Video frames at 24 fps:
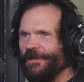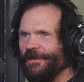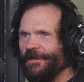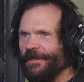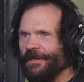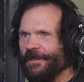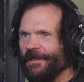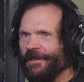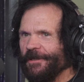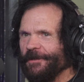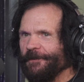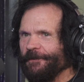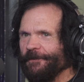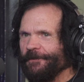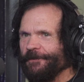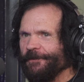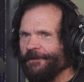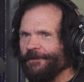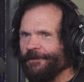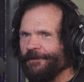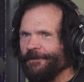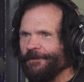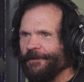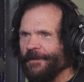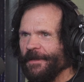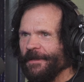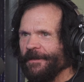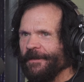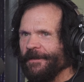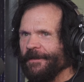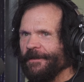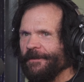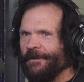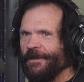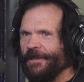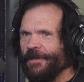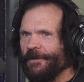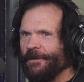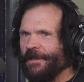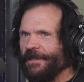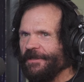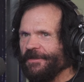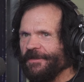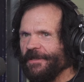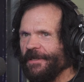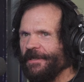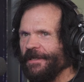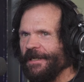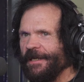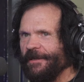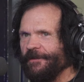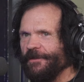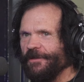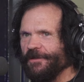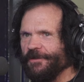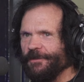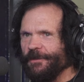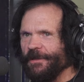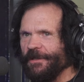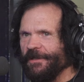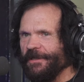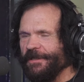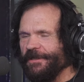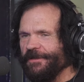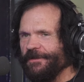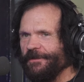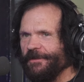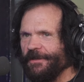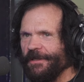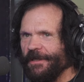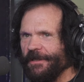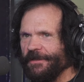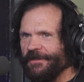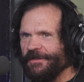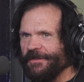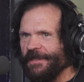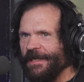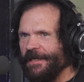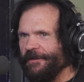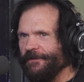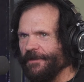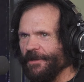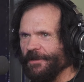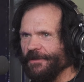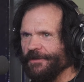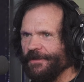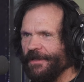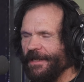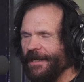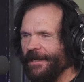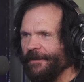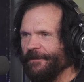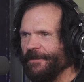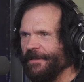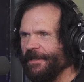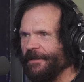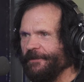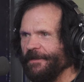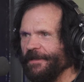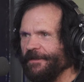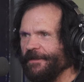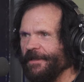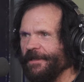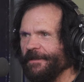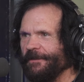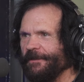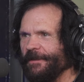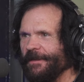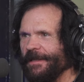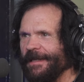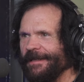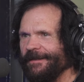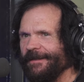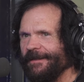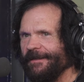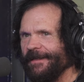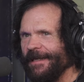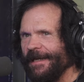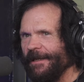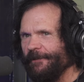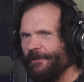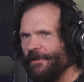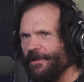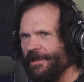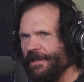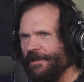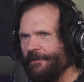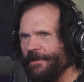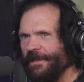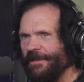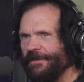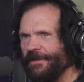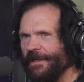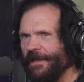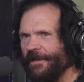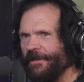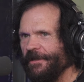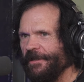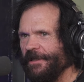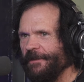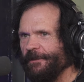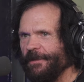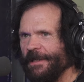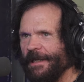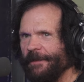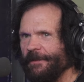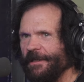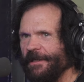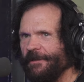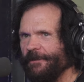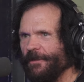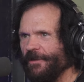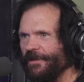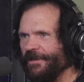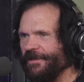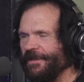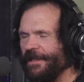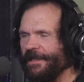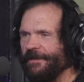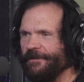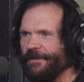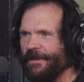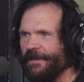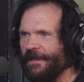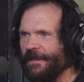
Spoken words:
when they started having those save those games and everything. At the time when he retired, he probably had more saves than